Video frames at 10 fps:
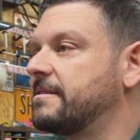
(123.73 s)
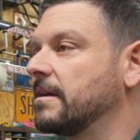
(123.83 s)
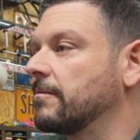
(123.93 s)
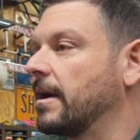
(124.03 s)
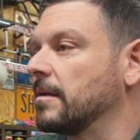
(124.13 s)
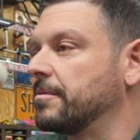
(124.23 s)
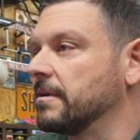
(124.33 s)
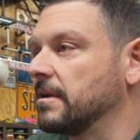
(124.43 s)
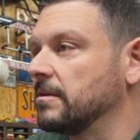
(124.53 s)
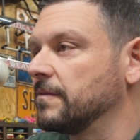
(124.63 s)
want to take a ride up
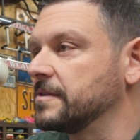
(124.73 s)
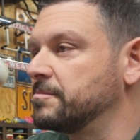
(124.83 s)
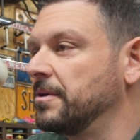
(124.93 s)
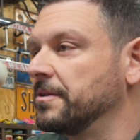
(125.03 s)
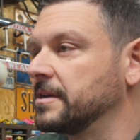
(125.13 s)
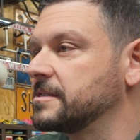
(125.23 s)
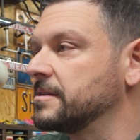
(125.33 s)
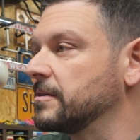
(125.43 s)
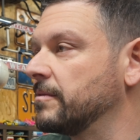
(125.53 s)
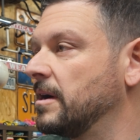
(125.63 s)
here. I don't know if this building's
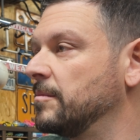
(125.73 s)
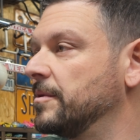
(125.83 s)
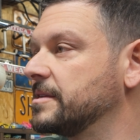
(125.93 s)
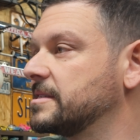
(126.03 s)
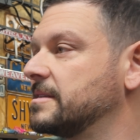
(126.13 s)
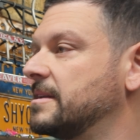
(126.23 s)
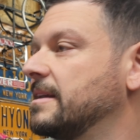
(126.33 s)
still around, but this is it's